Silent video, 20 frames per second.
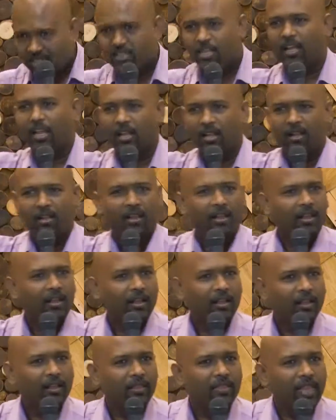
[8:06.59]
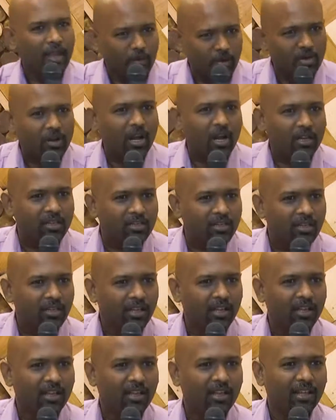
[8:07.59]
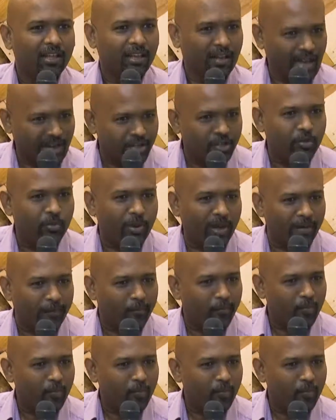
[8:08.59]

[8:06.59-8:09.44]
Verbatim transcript: still they will not let you in.